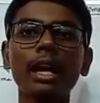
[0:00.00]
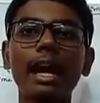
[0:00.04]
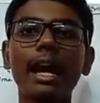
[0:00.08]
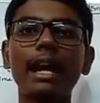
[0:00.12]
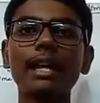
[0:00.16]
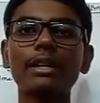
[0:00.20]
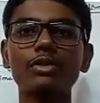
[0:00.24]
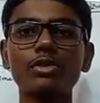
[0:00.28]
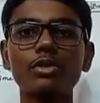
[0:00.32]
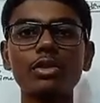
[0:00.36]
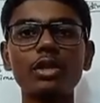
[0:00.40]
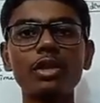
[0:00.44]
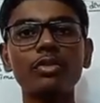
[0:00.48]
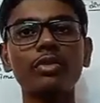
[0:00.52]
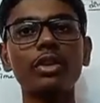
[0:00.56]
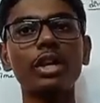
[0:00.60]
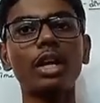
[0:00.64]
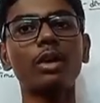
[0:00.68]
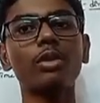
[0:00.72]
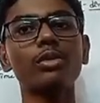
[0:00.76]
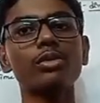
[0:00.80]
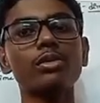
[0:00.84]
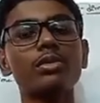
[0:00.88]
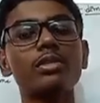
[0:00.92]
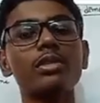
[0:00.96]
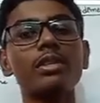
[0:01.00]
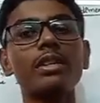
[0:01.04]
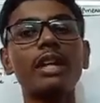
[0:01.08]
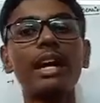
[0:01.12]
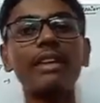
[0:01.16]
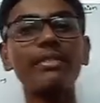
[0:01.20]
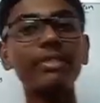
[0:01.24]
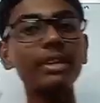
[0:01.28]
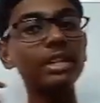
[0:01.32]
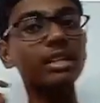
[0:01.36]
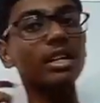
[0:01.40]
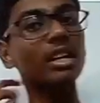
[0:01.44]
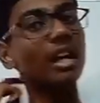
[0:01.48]
and today we are going to derive
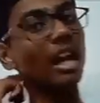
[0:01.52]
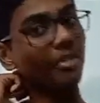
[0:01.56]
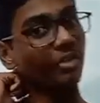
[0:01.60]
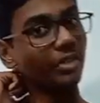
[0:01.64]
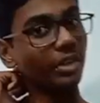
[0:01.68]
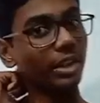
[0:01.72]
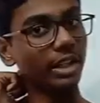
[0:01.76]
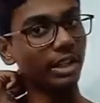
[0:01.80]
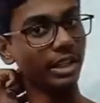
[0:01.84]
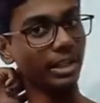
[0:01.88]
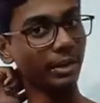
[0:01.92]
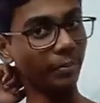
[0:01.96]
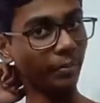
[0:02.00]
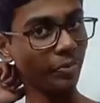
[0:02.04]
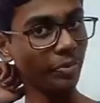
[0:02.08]
it graphically.